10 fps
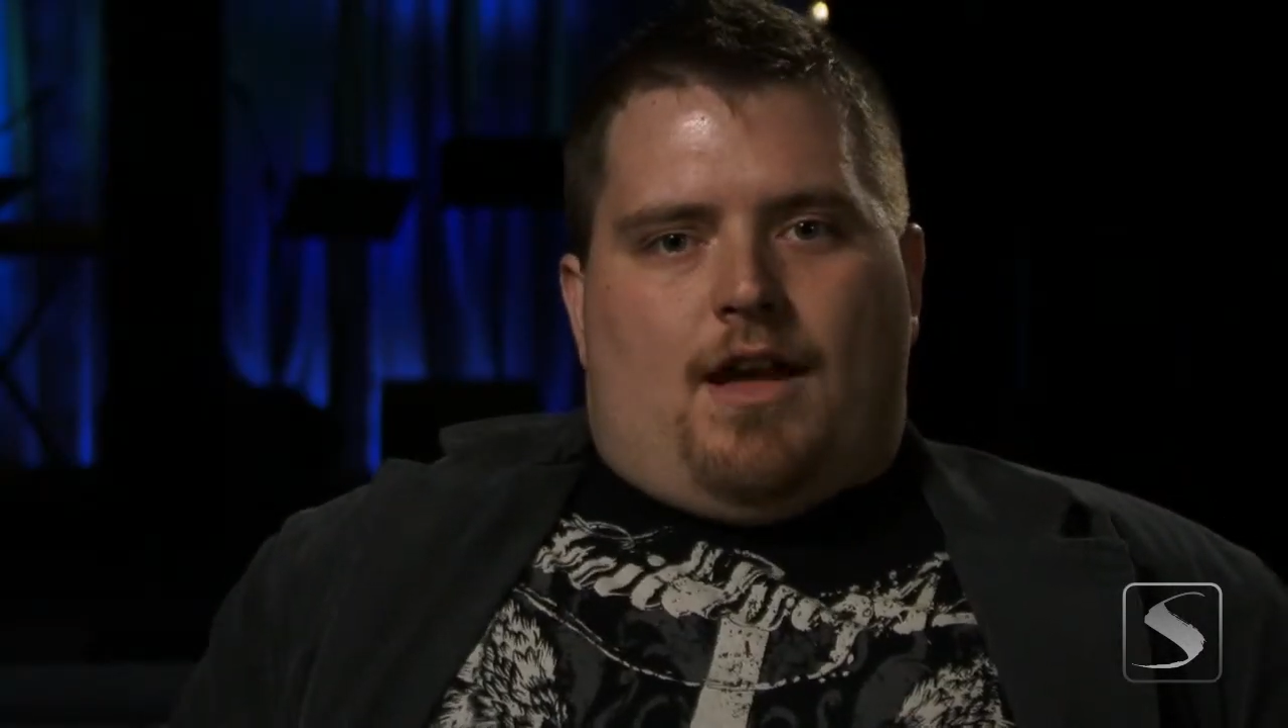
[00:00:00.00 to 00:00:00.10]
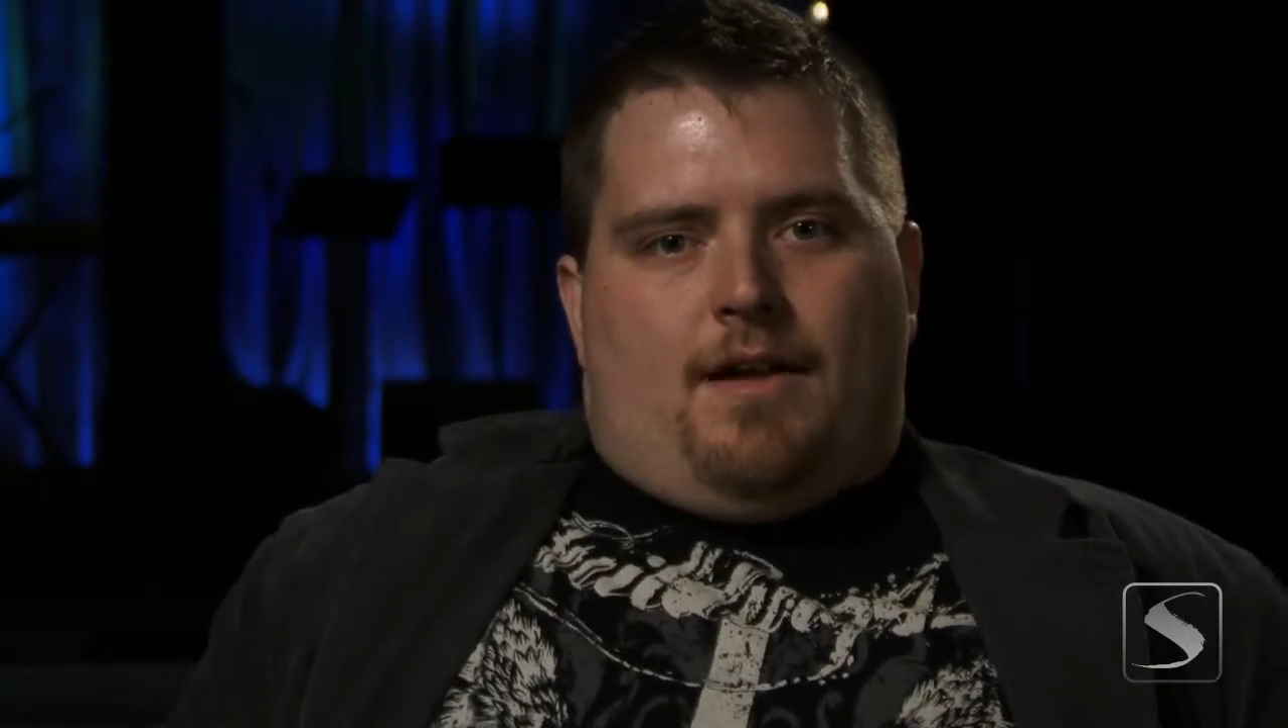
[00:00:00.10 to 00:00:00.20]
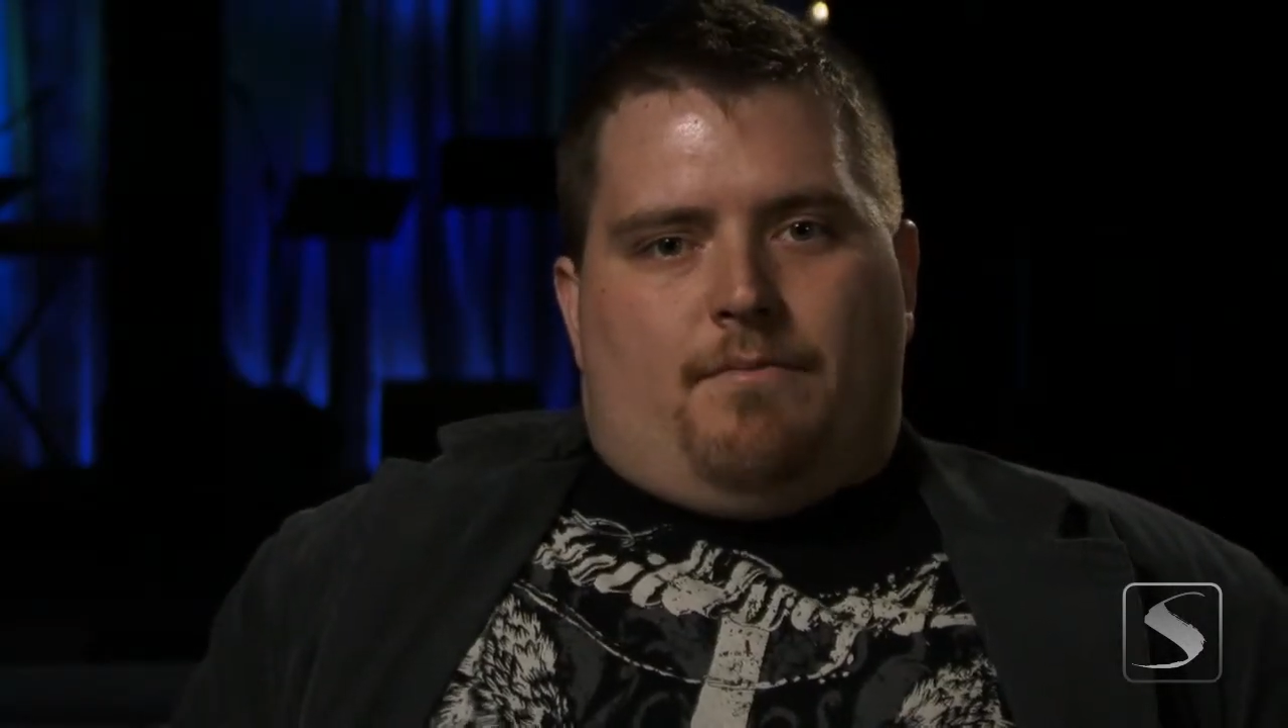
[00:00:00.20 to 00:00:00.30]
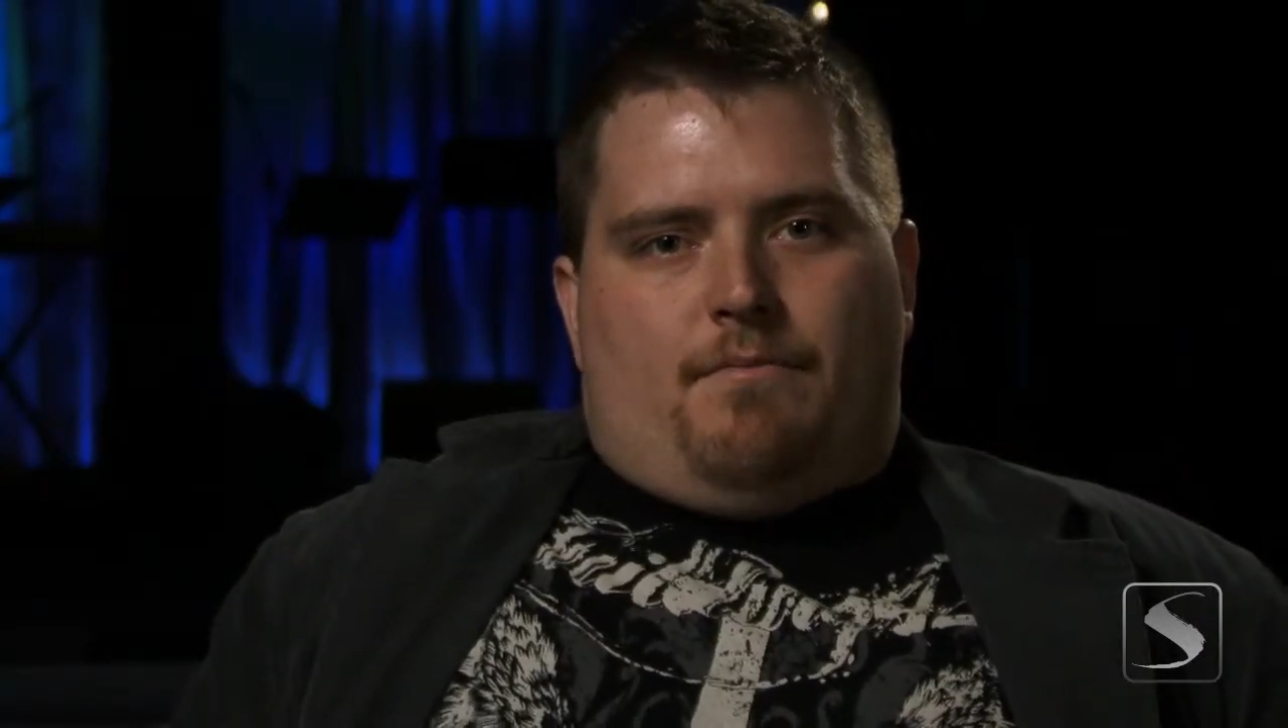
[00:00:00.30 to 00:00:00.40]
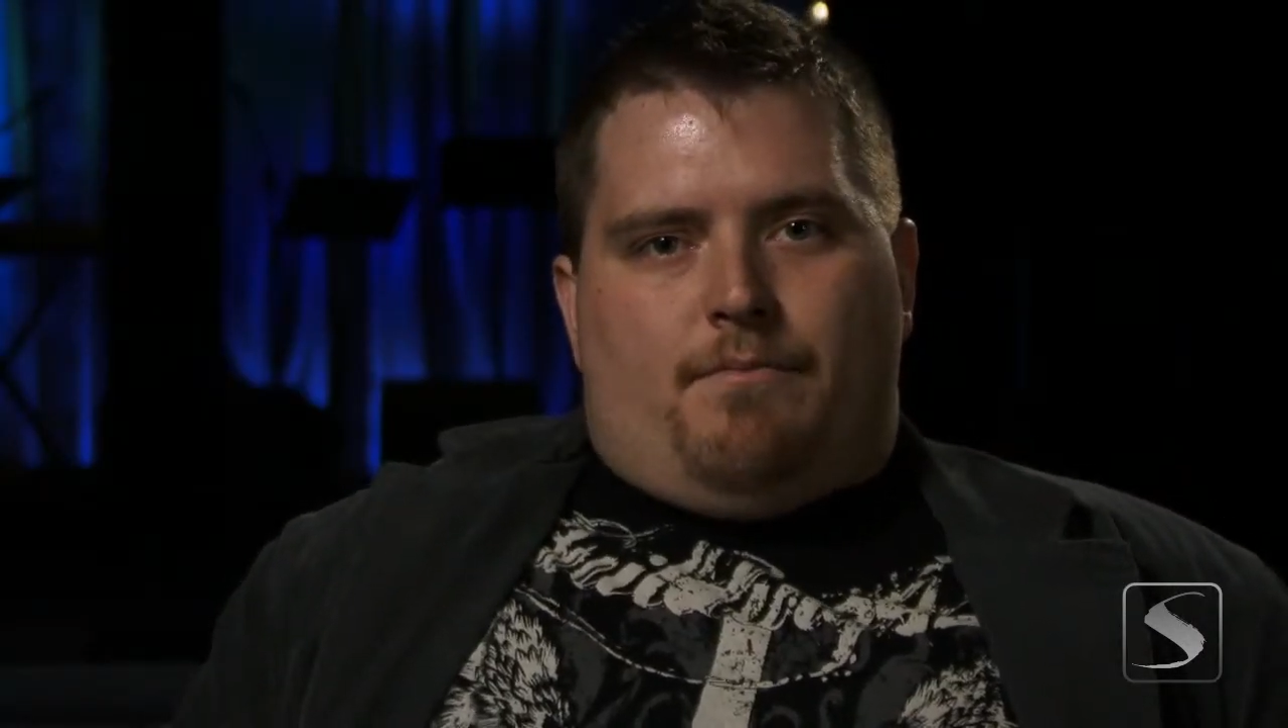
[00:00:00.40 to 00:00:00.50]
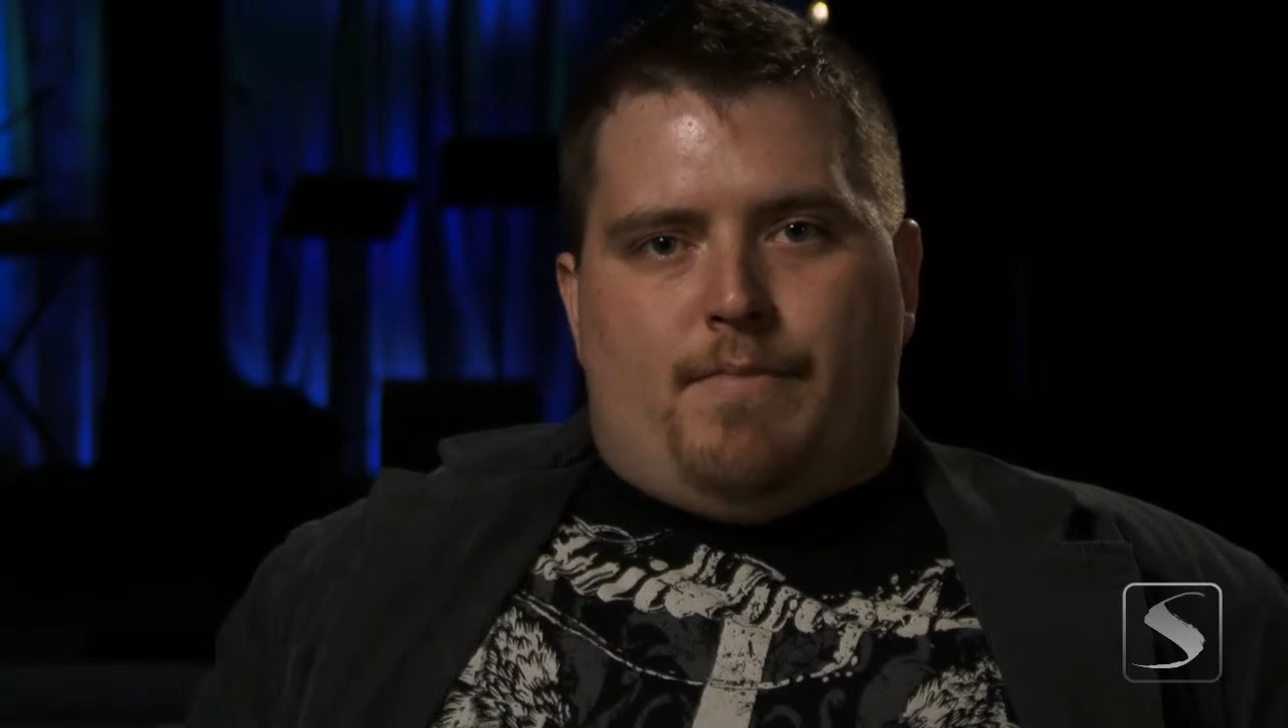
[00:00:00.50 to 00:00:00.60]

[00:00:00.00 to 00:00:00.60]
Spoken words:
I'm